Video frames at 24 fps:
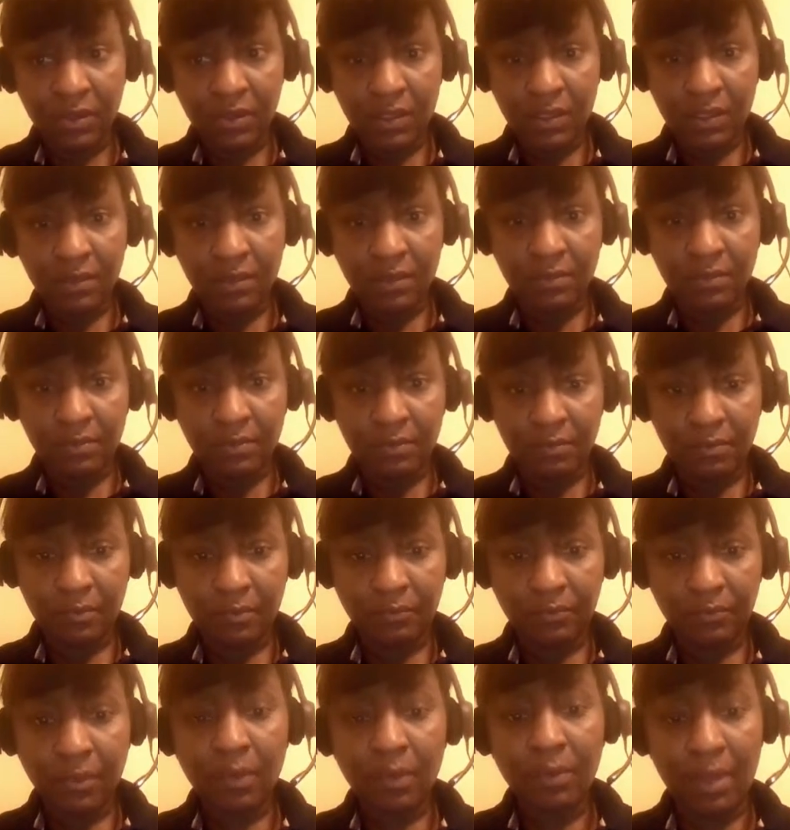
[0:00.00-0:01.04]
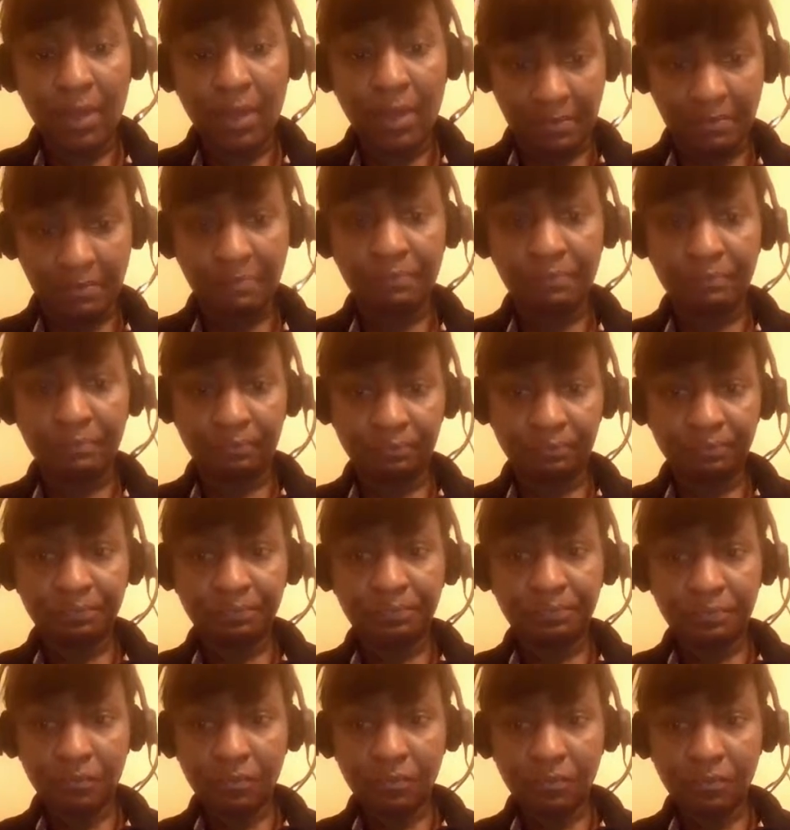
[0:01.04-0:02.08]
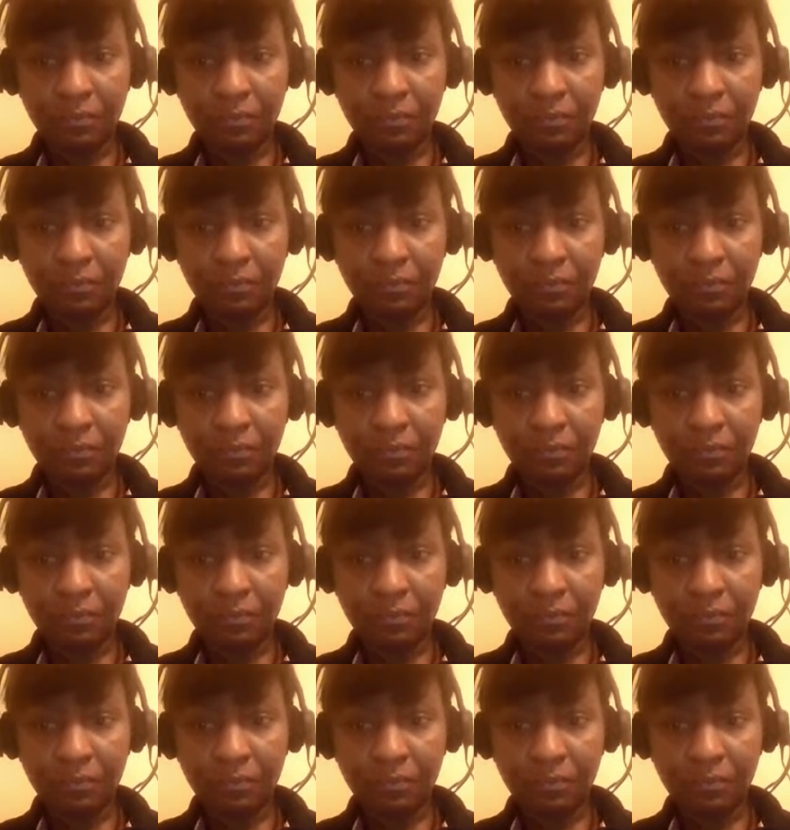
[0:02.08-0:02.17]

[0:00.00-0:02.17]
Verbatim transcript: Yes. Okay. The the